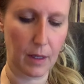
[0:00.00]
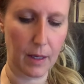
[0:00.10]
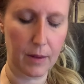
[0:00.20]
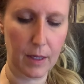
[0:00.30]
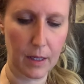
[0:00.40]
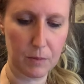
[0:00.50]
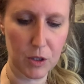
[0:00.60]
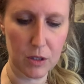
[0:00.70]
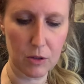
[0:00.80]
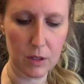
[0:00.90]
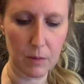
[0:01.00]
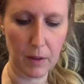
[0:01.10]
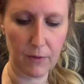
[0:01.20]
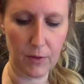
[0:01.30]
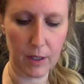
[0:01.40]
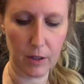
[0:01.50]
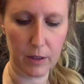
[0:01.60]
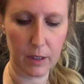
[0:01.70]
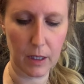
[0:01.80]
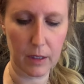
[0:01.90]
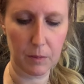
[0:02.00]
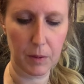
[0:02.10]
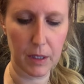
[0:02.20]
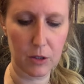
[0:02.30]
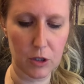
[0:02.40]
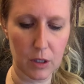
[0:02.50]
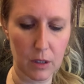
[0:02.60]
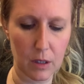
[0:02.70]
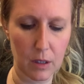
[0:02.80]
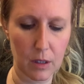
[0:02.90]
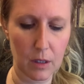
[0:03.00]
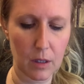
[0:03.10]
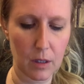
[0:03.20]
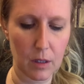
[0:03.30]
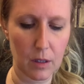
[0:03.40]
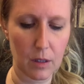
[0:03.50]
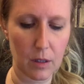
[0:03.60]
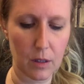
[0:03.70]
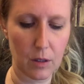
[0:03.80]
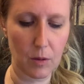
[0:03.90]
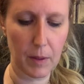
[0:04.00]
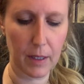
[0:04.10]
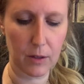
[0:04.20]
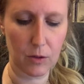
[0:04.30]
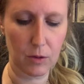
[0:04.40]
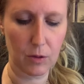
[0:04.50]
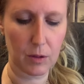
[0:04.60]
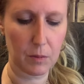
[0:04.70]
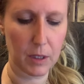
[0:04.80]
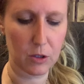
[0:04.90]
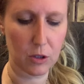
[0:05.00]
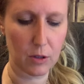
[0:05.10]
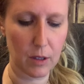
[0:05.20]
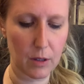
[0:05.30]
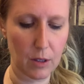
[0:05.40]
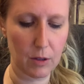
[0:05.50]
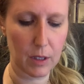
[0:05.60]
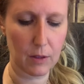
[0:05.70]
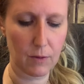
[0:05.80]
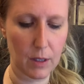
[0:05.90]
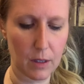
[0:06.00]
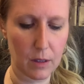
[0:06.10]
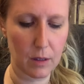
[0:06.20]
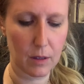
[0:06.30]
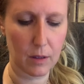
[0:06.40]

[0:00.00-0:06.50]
And then I'm just using my finger to kind of pinch and go back through and make sure that they're even.